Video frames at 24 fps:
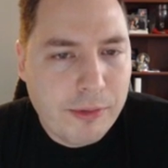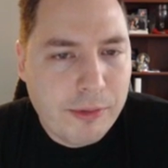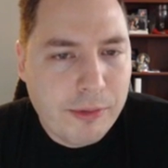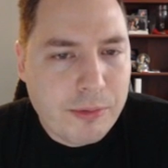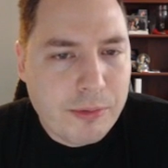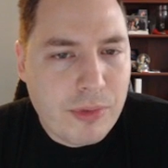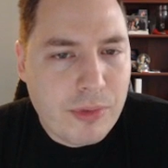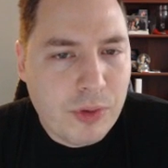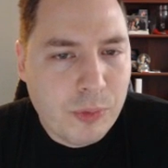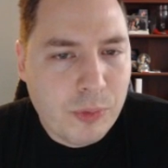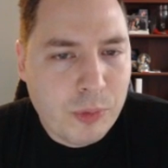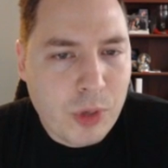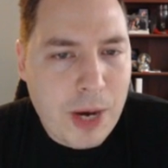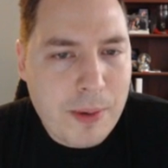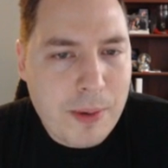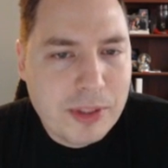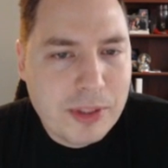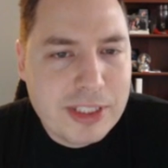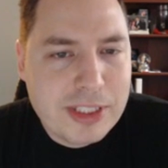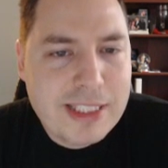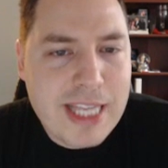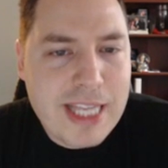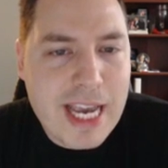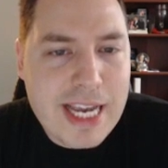we're able to
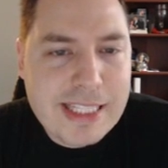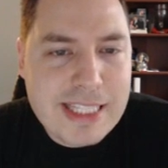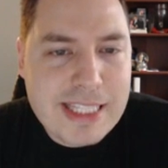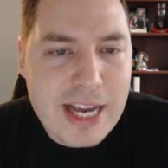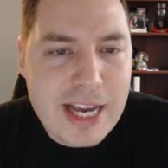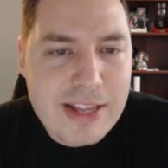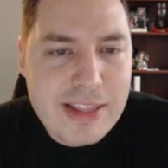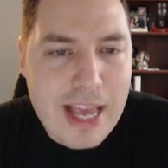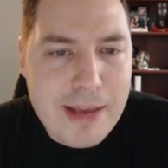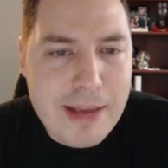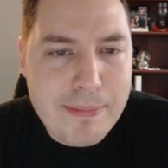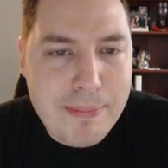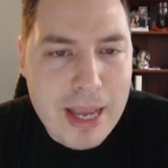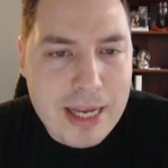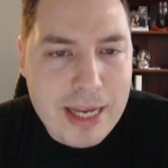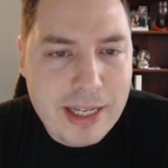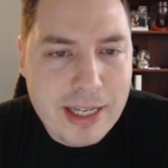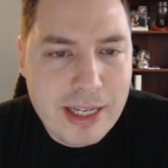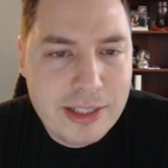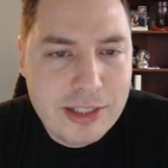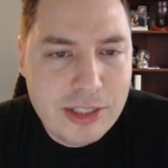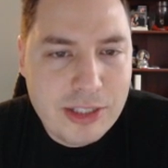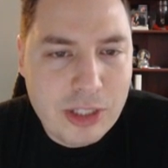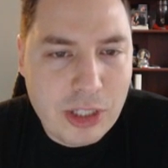take down that
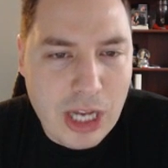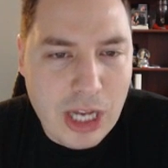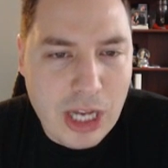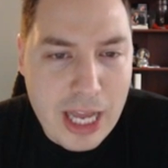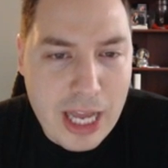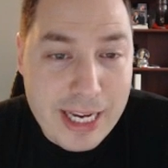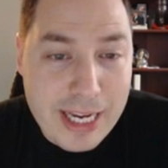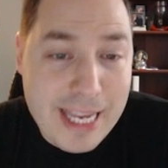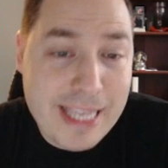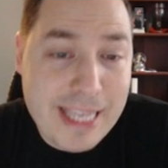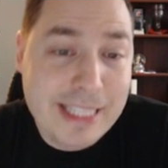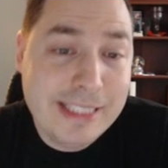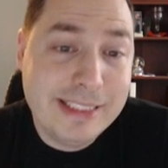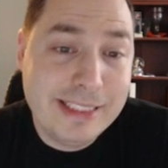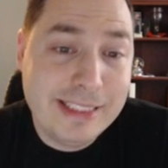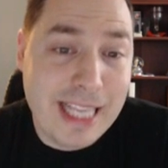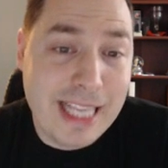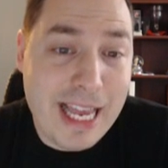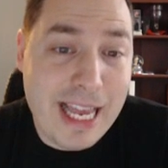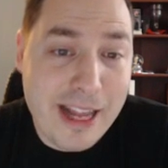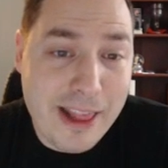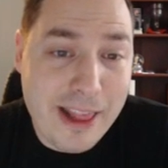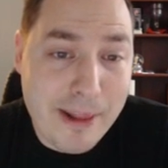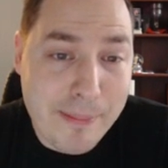P.E.K.K.A on his
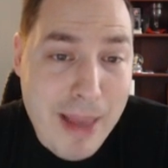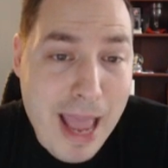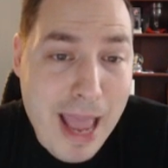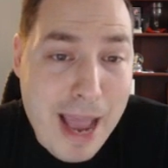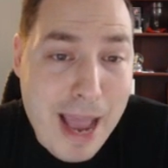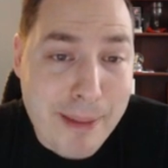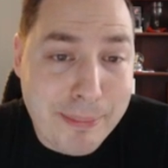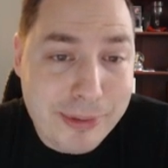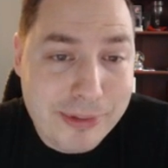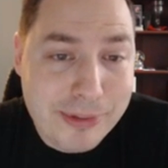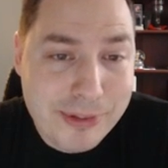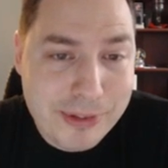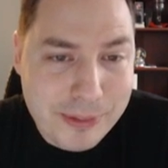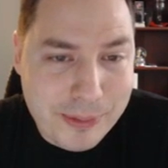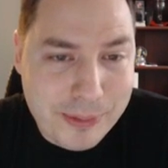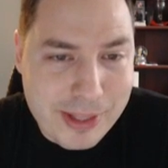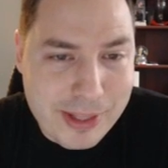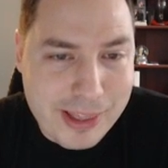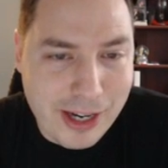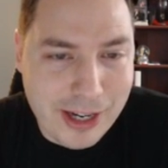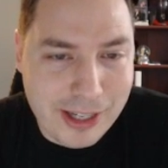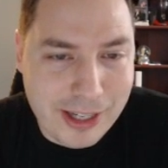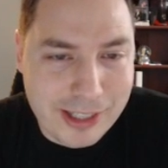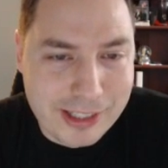side of the map with our